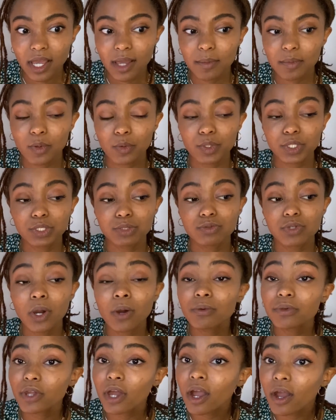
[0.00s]
But what you don't
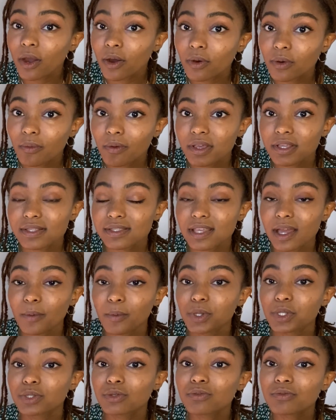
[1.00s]
know is that
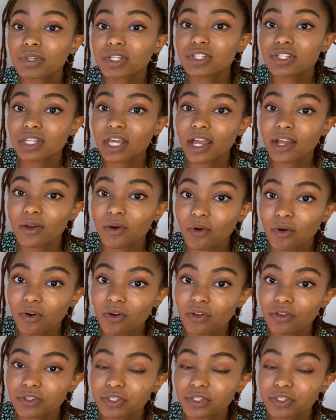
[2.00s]
when you reach that goal,